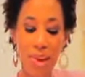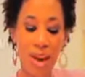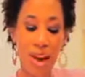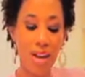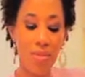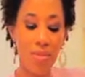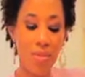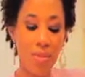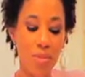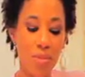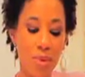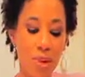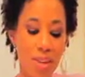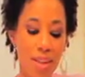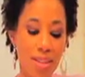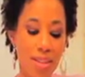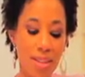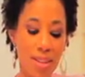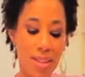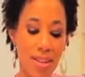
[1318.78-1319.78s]
have
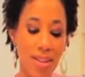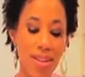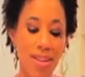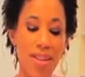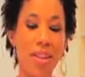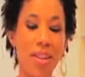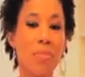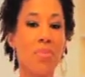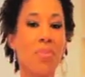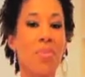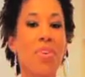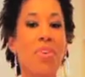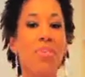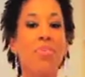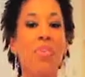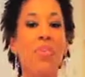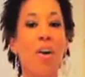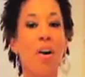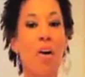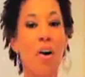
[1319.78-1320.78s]
1 cup
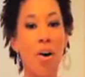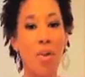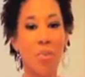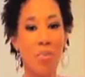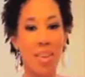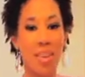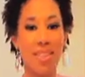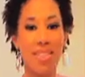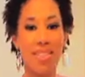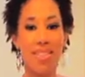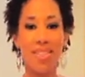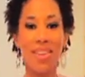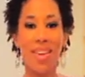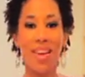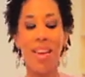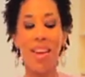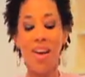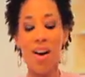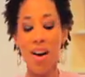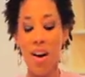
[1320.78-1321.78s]
of almonds.
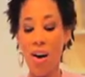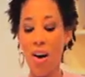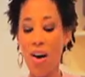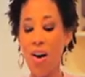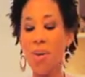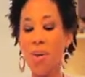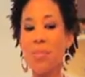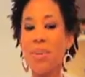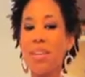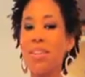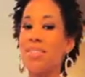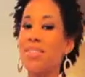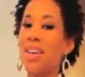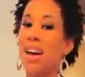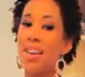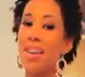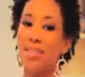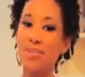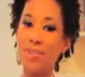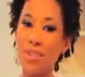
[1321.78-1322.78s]
Almonds,
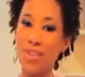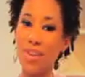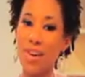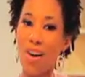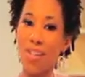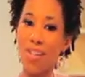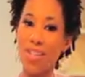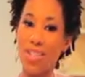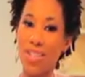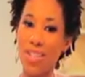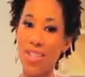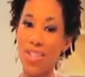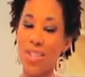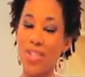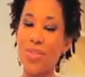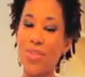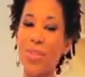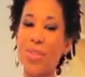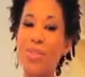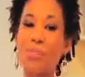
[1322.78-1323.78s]
as with all nuts,
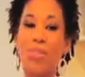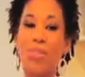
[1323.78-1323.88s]
you want to